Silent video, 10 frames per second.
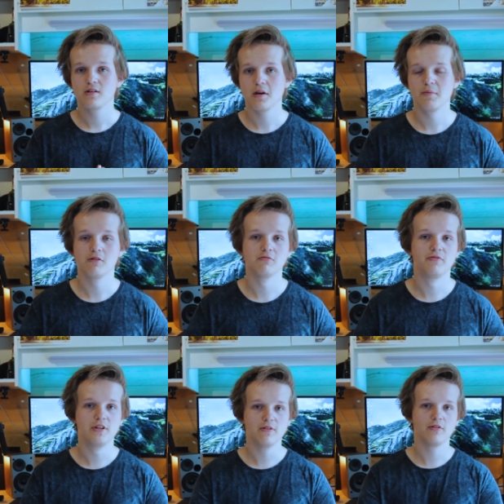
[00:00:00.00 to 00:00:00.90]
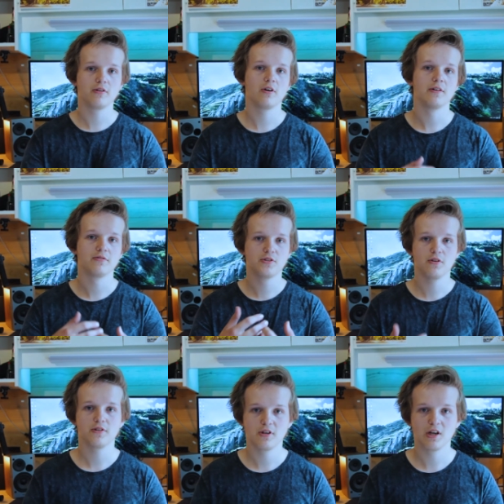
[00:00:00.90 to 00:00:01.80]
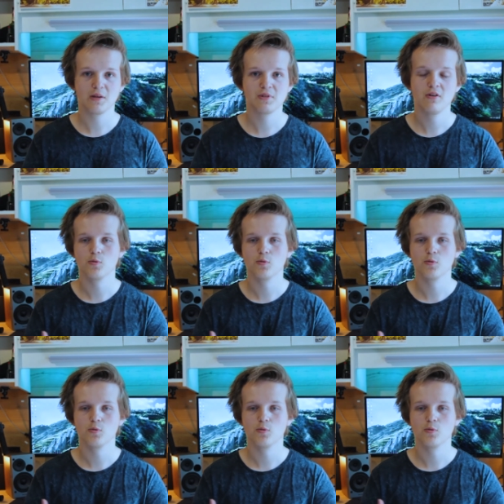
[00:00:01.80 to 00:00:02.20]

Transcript: coming up with different kind of shot types